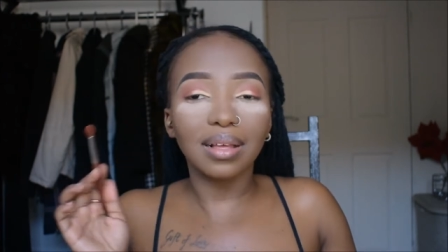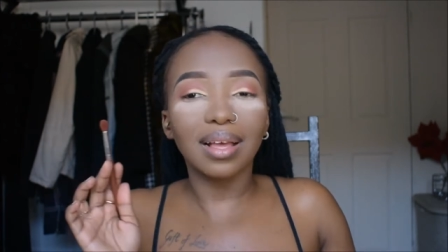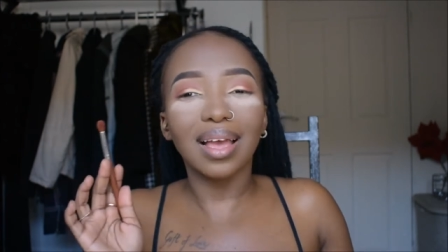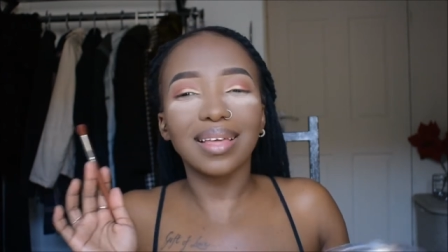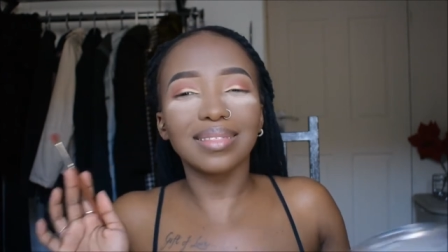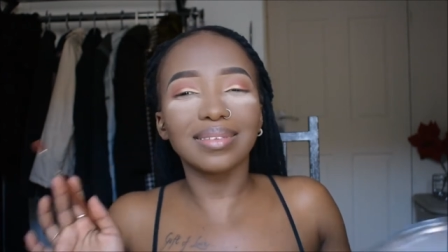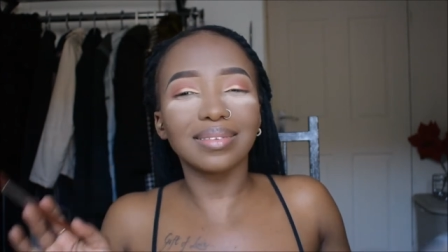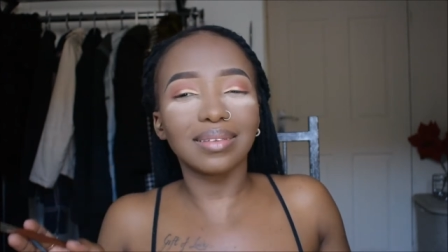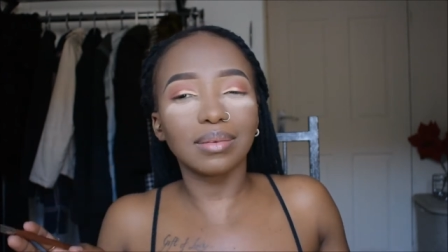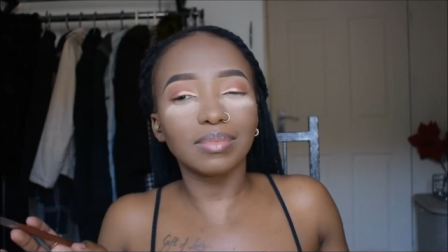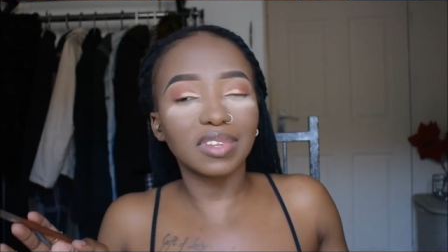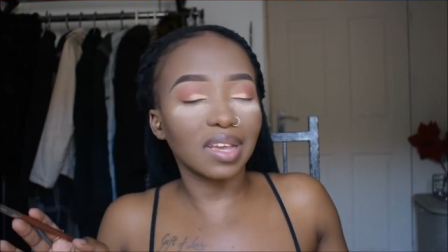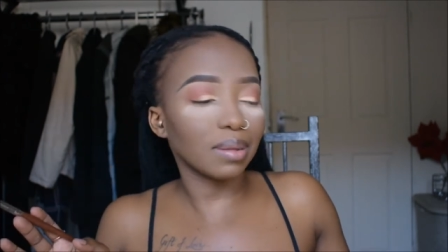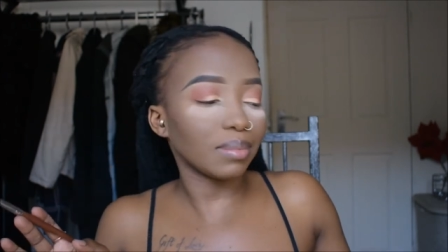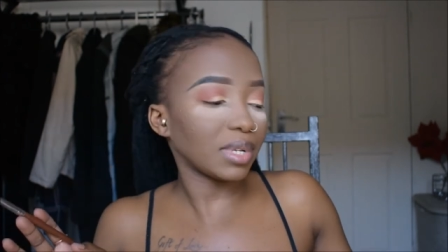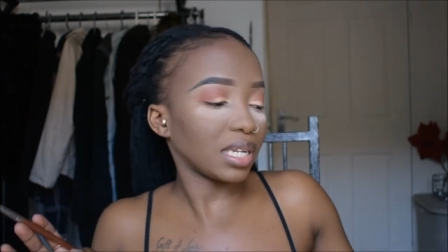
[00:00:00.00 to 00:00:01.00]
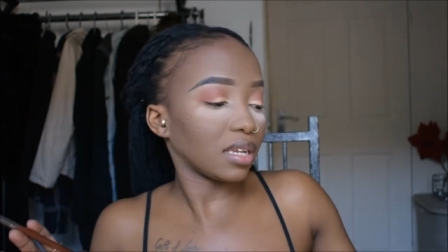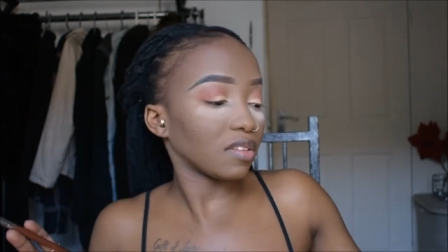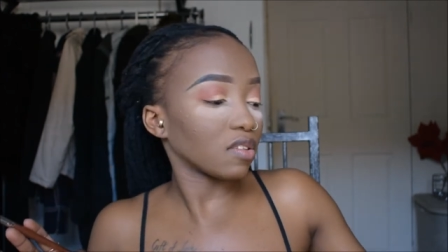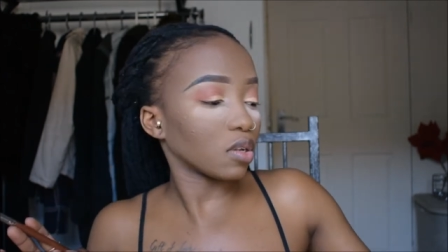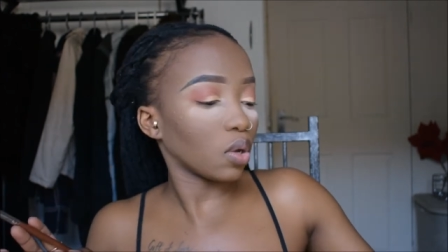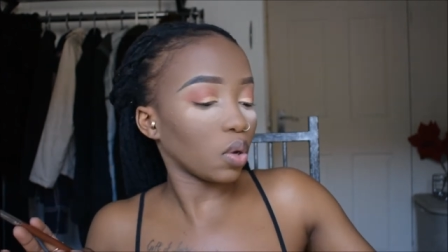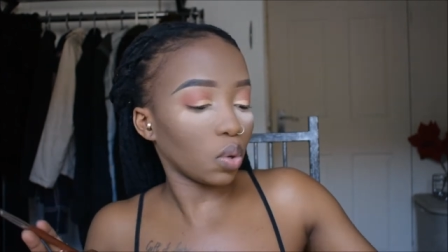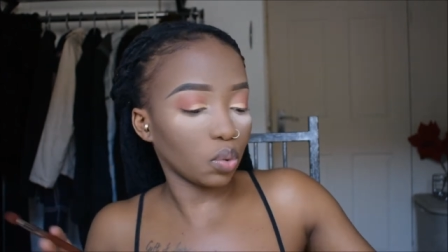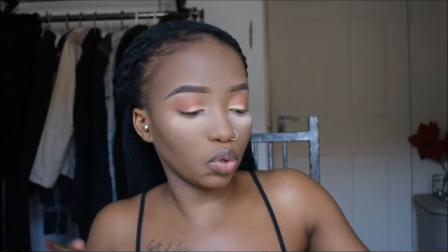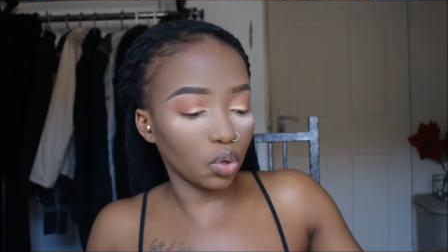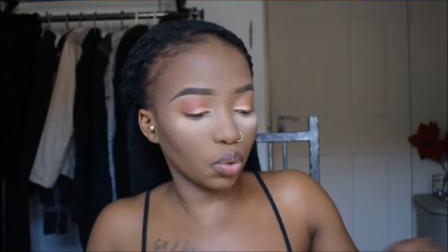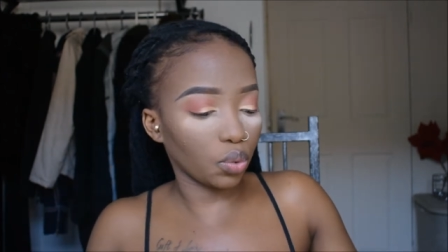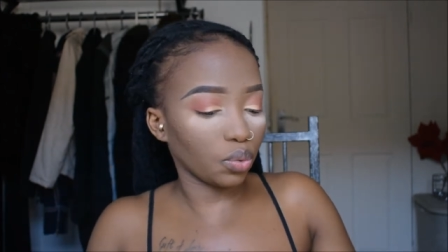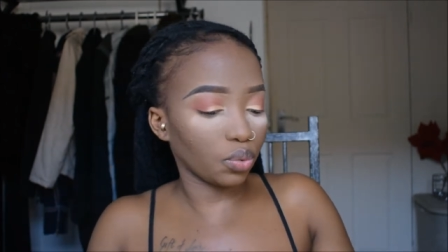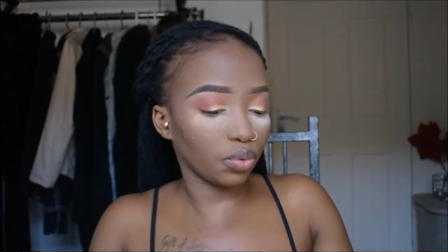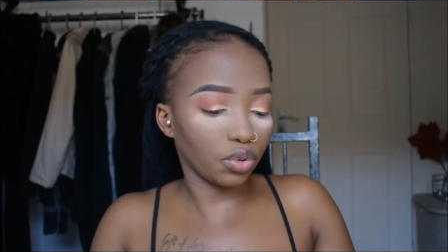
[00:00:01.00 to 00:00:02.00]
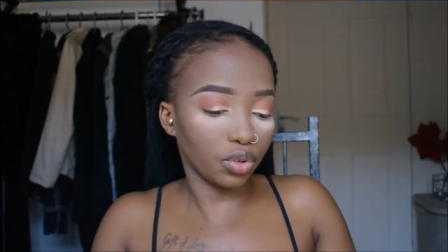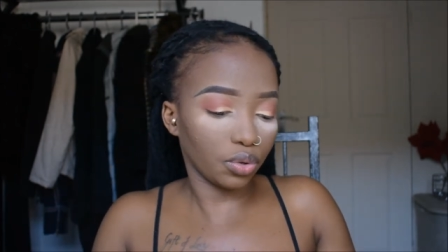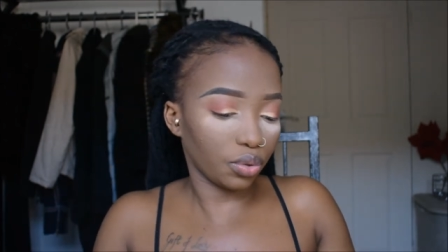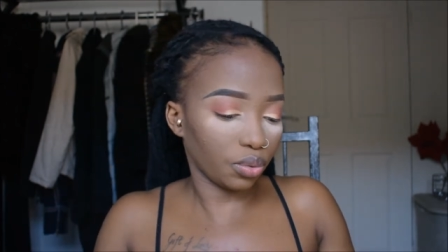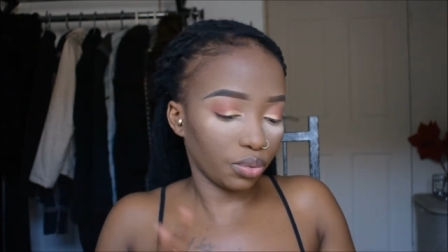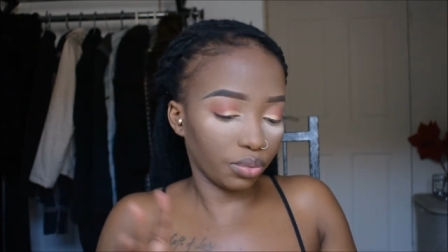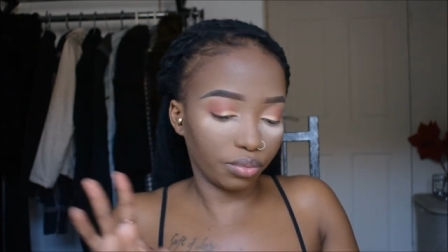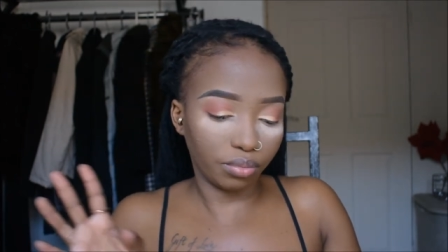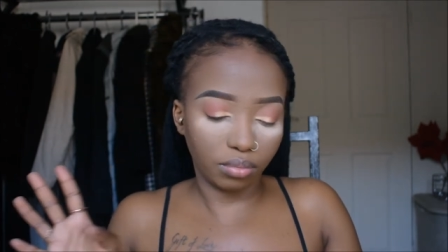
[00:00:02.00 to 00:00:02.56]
At the same time, it doesn't condone, you know,